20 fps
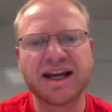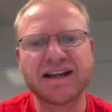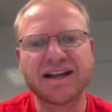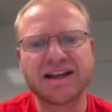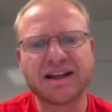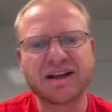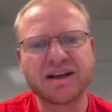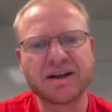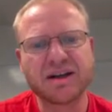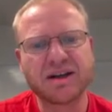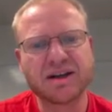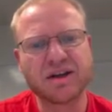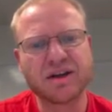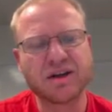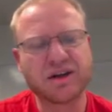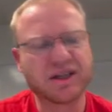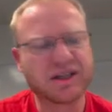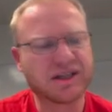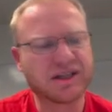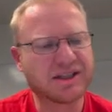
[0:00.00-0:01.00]
And then
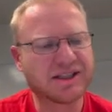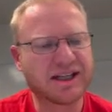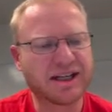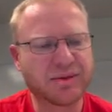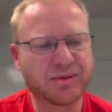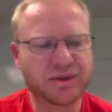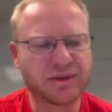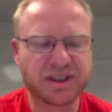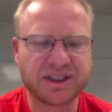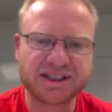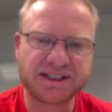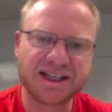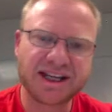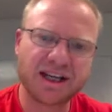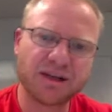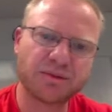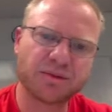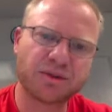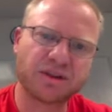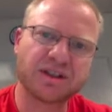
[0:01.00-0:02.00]
you can say, well, this
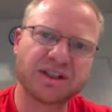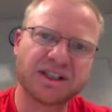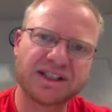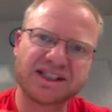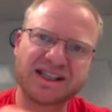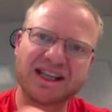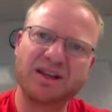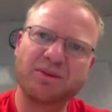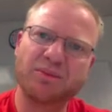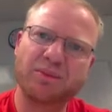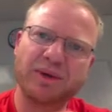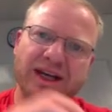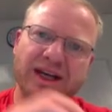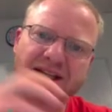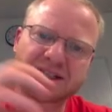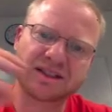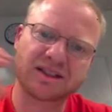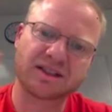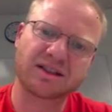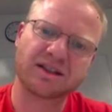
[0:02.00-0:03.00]
table is
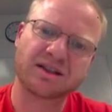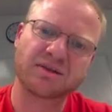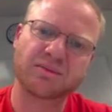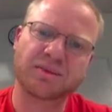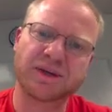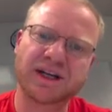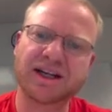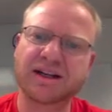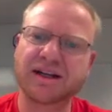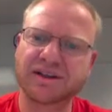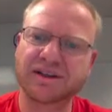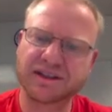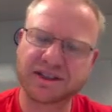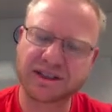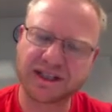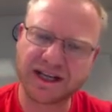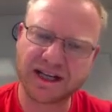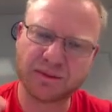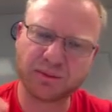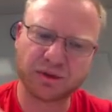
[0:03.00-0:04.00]
impacted by another
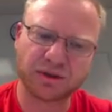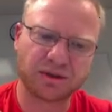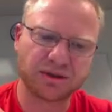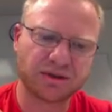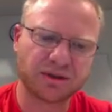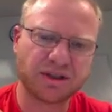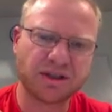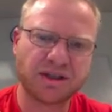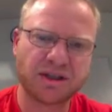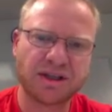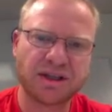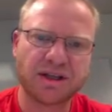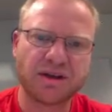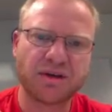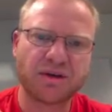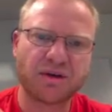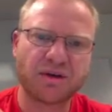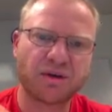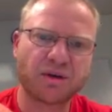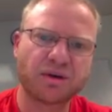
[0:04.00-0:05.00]
table,
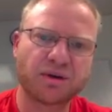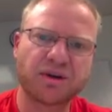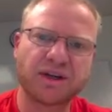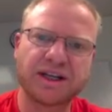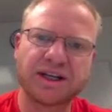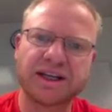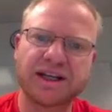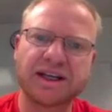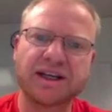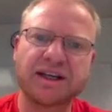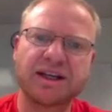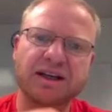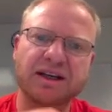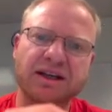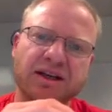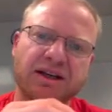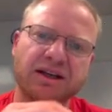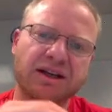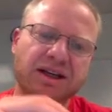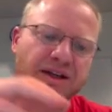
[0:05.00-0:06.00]
or a
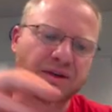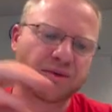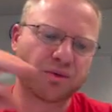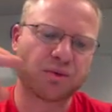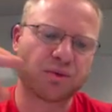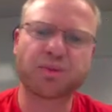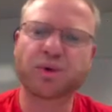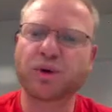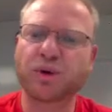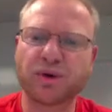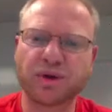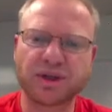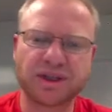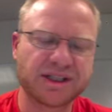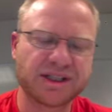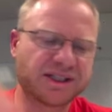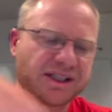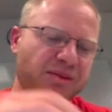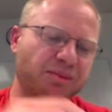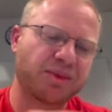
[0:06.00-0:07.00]
report
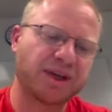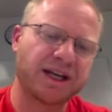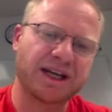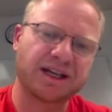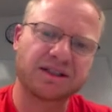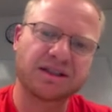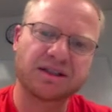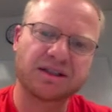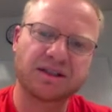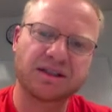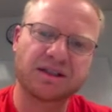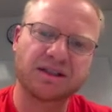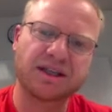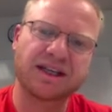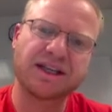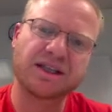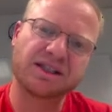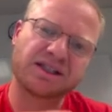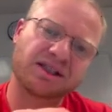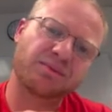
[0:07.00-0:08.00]
is
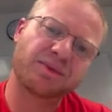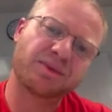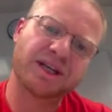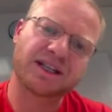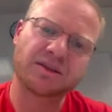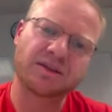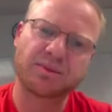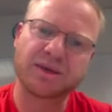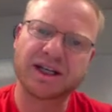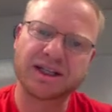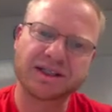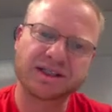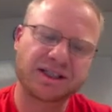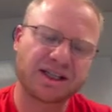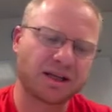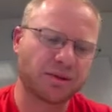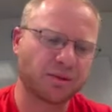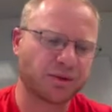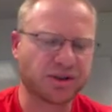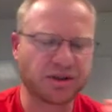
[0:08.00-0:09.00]
impacted by this
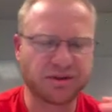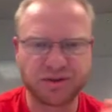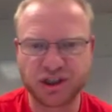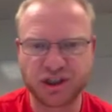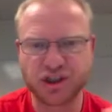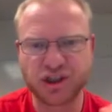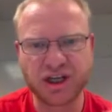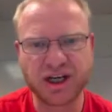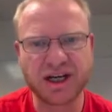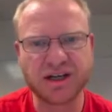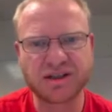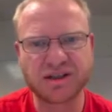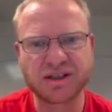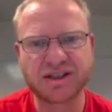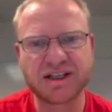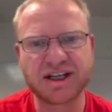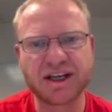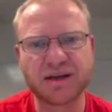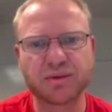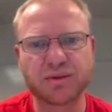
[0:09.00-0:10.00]
table. So if you change this
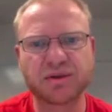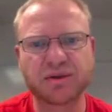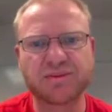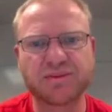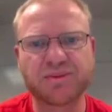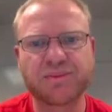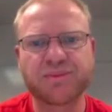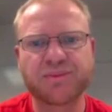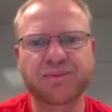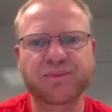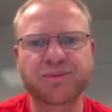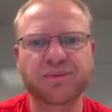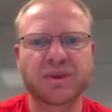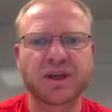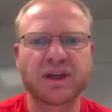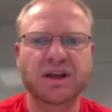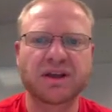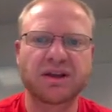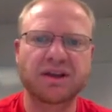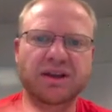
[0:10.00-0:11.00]
table,
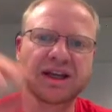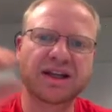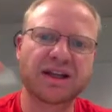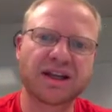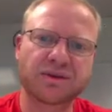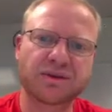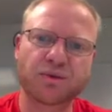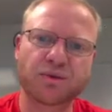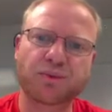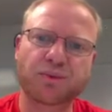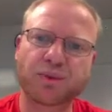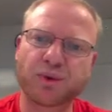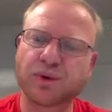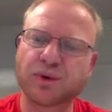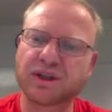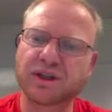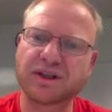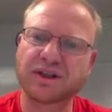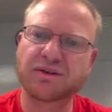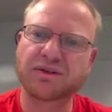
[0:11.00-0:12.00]
then that
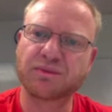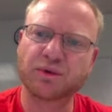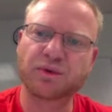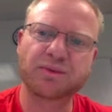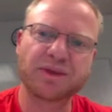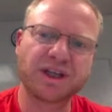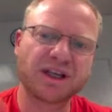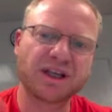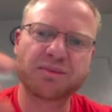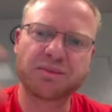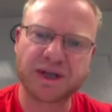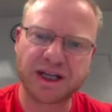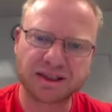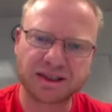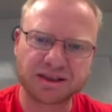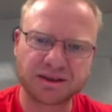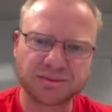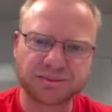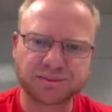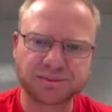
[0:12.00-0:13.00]
report will be impacted.